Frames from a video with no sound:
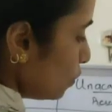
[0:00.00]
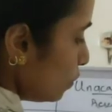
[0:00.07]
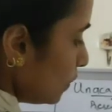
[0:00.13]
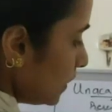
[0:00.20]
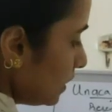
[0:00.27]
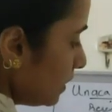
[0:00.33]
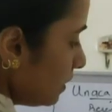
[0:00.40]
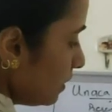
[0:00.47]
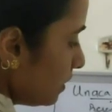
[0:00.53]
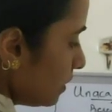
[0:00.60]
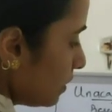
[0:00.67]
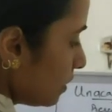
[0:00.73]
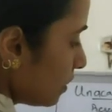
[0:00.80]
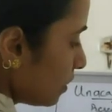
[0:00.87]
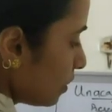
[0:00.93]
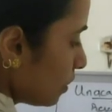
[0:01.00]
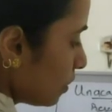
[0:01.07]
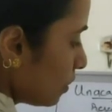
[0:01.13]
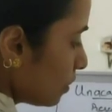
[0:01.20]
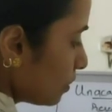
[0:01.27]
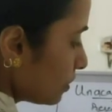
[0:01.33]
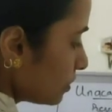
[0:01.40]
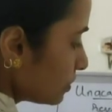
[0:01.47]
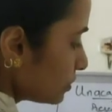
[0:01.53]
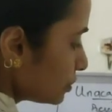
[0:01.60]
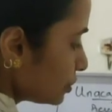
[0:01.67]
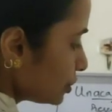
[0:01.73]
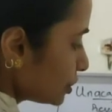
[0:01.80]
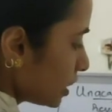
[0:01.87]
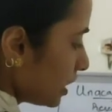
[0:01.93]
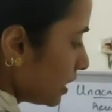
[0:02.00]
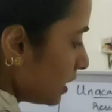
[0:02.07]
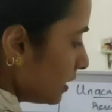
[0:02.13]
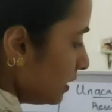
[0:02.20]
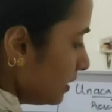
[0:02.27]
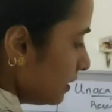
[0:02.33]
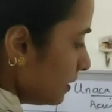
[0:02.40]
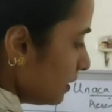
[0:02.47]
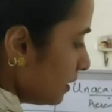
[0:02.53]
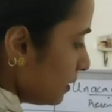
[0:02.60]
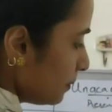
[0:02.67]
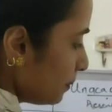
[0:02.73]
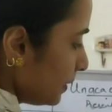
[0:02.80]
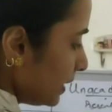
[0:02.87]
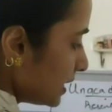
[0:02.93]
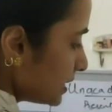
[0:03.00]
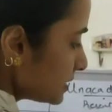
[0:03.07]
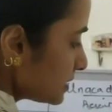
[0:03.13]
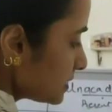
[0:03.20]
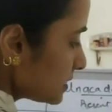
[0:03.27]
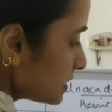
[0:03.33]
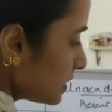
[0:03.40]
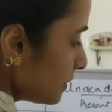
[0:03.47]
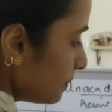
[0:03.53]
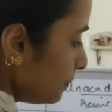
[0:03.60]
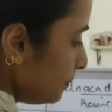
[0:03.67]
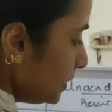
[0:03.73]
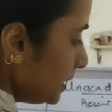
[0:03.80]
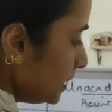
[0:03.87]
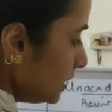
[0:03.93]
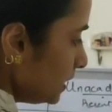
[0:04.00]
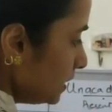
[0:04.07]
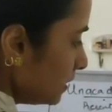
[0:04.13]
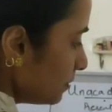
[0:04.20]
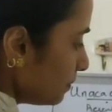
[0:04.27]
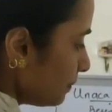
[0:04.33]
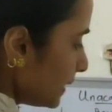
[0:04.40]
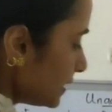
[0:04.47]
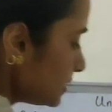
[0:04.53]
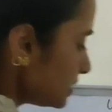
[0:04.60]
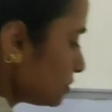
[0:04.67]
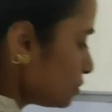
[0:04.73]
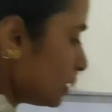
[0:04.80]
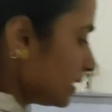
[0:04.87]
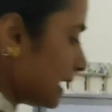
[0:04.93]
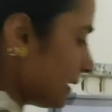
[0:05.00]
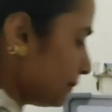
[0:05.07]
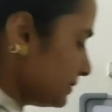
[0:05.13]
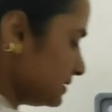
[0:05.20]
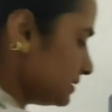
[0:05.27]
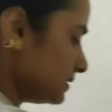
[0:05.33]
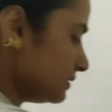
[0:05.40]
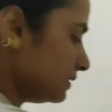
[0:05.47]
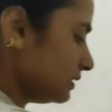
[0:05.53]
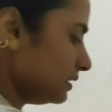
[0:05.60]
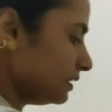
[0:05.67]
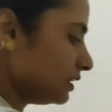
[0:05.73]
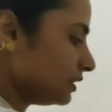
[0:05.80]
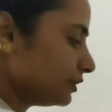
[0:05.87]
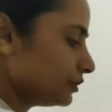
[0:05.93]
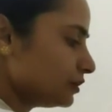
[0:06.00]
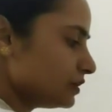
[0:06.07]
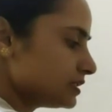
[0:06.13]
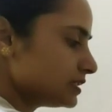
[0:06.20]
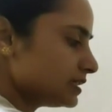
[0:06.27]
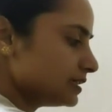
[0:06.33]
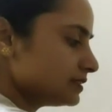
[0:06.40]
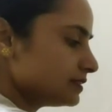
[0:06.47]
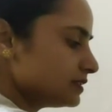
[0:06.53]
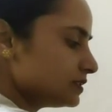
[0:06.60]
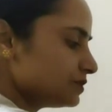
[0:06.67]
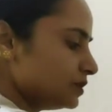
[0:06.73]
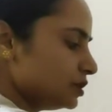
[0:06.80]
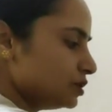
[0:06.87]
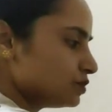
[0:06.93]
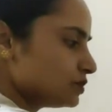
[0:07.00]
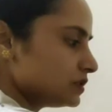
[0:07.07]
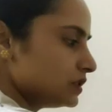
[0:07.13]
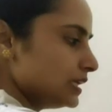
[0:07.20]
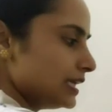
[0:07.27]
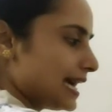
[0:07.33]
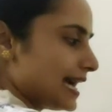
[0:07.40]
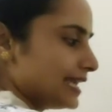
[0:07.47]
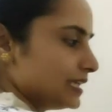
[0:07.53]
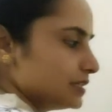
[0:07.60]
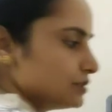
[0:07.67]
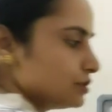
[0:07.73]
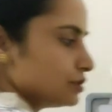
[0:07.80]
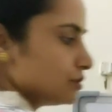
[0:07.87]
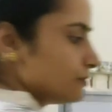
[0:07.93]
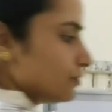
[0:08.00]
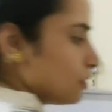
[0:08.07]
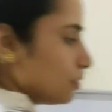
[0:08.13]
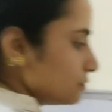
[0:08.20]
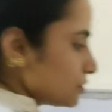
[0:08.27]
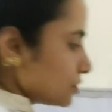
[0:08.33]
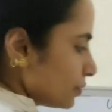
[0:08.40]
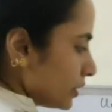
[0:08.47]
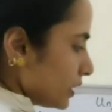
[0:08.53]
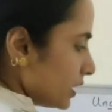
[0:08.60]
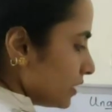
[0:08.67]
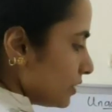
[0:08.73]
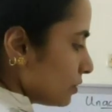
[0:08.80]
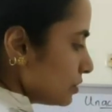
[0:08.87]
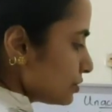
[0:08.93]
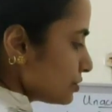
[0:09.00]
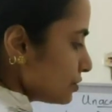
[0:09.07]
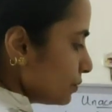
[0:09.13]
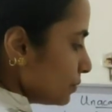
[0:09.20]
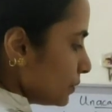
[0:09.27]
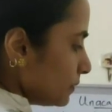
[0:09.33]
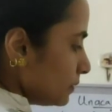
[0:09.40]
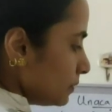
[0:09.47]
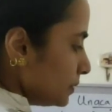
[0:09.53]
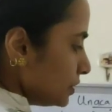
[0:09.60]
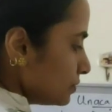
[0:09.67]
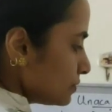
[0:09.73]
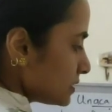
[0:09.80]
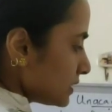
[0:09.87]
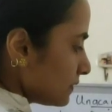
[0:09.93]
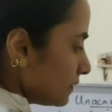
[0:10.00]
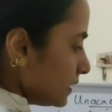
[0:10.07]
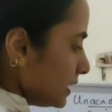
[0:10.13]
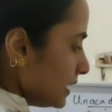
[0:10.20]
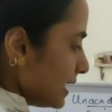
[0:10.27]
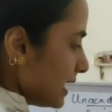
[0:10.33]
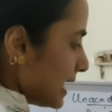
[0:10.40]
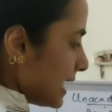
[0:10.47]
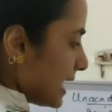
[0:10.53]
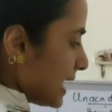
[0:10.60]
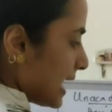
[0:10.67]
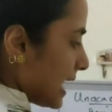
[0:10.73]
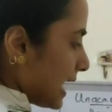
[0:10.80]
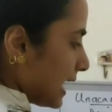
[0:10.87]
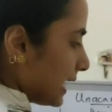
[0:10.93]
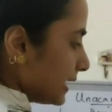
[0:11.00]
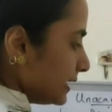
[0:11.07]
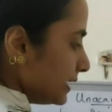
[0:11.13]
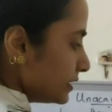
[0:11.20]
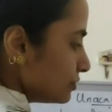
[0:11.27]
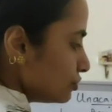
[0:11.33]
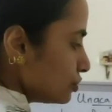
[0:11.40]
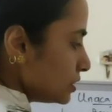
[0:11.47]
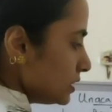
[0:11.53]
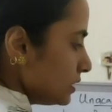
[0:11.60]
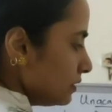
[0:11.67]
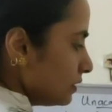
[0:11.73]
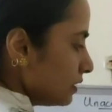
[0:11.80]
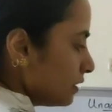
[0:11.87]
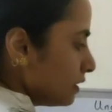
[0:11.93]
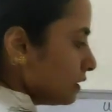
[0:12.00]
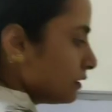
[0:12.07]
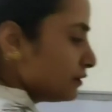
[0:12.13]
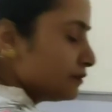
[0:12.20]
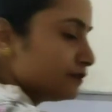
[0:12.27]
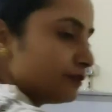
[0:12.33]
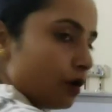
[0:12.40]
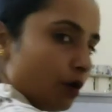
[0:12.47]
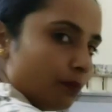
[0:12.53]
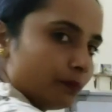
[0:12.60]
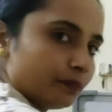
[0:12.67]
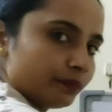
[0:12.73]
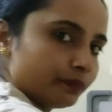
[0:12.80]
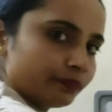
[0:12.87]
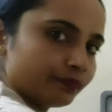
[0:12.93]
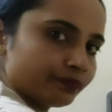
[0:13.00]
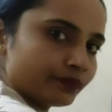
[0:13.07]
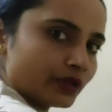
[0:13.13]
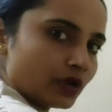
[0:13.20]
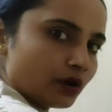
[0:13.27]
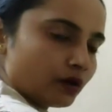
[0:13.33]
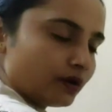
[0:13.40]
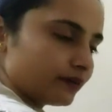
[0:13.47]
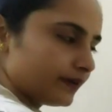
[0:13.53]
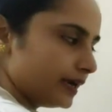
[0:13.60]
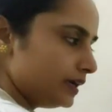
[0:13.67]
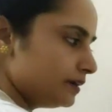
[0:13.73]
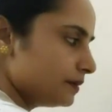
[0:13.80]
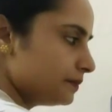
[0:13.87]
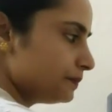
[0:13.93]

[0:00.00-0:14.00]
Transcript: Will or shall plus be plus what happens in the continuous tenses? We use the ing form. So here also we will be using the ing form. Alright.